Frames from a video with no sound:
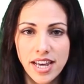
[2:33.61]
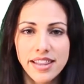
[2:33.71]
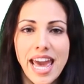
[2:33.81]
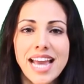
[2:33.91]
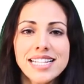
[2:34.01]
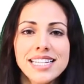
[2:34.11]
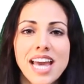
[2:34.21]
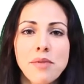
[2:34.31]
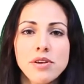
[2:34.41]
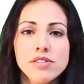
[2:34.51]
The
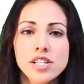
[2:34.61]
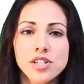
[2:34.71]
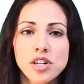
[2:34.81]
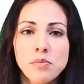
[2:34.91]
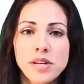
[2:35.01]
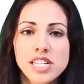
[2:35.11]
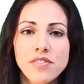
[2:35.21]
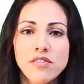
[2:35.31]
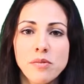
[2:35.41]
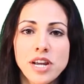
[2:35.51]
ACM uses certain bits of
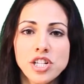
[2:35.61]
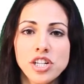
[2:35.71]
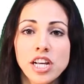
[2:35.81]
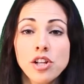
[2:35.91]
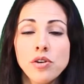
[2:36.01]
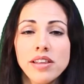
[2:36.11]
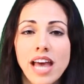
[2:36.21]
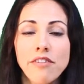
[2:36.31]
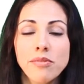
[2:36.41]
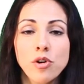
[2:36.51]
information, including
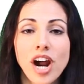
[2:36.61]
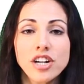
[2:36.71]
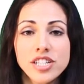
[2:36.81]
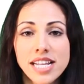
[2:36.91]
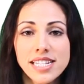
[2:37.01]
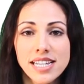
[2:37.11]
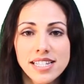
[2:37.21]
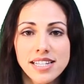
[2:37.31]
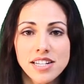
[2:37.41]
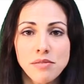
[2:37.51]
that from crash sensing
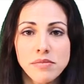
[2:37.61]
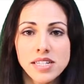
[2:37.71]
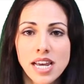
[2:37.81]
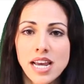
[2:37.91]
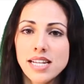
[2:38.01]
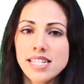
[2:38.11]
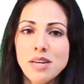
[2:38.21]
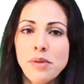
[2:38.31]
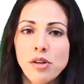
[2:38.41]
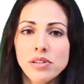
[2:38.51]
systems,
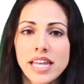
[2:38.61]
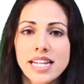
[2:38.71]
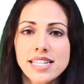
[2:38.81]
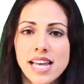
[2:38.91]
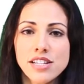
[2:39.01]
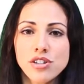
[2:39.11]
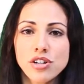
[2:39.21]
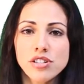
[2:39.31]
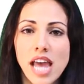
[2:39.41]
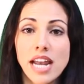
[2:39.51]
seatbelt-related
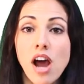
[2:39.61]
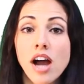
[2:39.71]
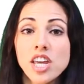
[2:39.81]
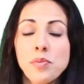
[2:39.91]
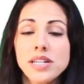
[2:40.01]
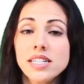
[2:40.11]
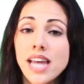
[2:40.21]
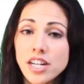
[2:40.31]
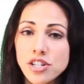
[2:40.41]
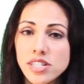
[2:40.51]
sensors, and occupant
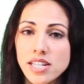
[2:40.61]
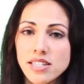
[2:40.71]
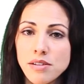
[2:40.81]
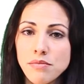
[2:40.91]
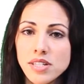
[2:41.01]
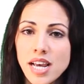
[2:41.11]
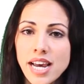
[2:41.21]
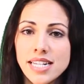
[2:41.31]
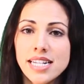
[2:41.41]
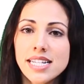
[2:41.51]
detection systems,
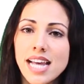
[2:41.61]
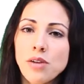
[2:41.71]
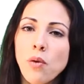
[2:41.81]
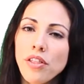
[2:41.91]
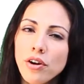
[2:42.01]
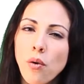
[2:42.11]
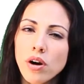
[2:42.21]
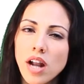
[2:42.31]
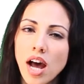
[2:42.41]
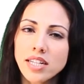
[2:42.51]
to decide whether or
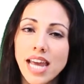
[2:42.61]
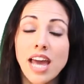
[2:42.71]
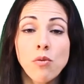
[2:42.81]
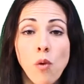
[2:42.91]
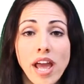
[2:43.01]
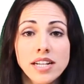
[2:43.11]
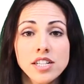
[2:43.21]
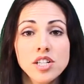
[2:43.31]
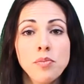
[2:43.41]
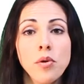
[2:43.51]
not and when
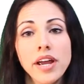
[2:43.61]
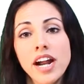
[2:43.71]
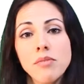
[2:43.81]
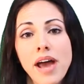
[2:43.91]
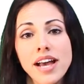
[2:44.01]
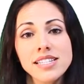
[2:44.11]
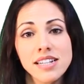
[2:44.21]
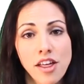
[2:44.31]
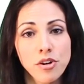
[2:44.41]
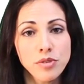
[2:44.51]
to deploy airbags
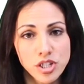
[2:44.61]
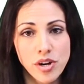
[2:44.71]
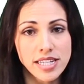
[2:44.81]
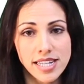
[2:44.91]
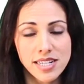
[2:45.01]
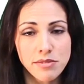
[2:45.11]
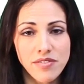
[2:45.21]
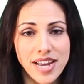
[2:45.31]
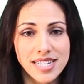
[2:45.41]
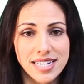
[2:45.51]
and other restraint system
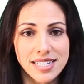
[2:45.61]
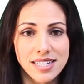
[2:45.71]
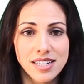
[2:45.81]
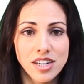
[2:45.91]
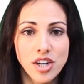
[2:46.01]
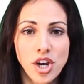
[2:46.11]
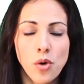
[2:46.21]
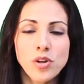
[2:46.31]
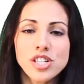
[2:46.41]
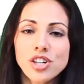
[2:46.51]
devices.
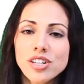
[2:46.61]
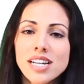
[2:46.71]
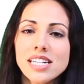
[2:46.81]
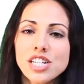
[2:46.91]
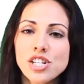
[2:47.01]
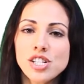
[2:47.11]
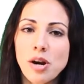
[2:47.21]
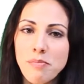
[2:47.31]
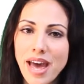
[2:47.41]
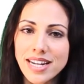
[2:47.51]
When certain conditions
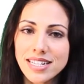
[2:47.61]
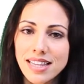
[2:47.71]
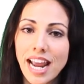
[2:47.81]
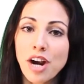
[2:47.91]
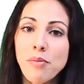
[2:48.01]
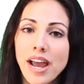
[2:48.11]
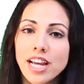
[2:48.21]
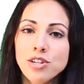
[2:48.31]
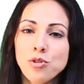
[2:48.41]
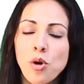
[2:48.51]
are met, the Airbag
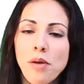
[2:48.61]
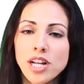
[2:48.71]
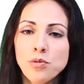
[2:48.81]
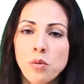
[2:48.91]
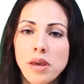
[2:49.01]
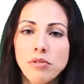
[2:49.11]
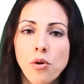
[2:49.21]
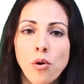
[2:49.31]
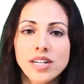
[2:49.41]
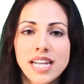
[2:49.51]
Control Module may
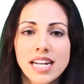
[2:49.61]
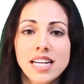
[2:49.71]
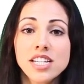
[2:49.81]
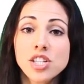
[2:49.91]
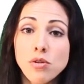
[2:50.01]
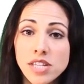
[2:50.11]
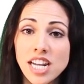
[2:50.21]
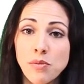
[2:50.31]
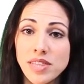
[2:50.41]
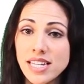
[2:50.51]
record data
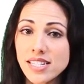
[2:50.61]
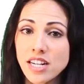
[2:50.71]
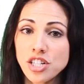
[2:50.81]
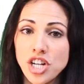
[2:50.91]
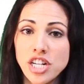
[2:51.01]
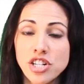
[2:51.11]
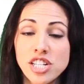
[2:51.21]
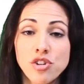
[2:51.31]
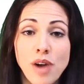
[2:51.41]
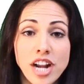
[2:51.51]
associated with these sudden changes
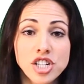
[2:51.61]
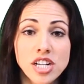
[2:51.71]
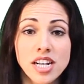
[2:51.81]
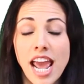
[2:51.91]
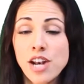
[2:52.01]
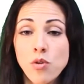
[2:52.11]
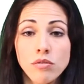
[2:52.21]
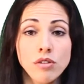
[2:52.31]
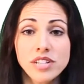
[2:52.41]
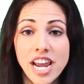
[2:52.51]
in direction and/or
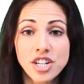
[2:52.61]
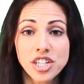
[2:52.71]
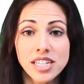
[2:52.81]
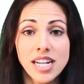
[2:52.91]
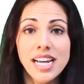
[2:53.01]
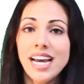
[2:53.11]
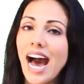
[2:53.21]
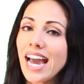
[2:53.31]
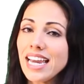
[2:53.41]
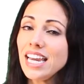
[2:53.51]
rotation,
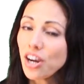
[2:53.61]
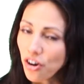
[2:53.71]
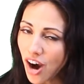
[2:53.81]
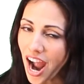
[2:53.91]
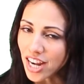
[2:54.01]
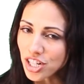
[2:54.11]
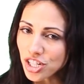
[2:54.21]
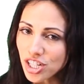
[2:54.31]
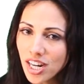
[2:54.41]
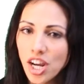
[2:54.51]
i.e. a
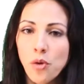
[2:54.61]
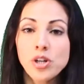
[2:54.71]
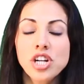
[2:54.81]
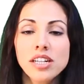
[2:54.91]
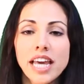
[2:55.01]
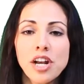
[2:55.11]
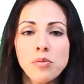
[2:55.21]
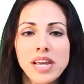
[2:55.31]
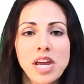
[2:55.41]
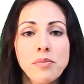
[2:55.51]
crash, which can later
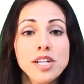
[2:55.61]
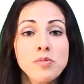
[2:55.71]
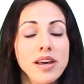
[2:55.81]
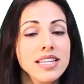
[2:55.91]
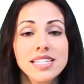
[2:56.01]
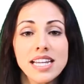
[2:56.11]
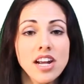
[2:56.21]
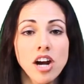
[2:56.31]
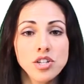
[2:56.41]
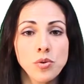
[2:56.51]
be imaged by the
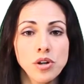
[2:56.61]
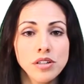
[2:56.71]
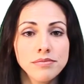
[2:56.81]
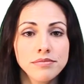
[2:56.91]
CDR tool.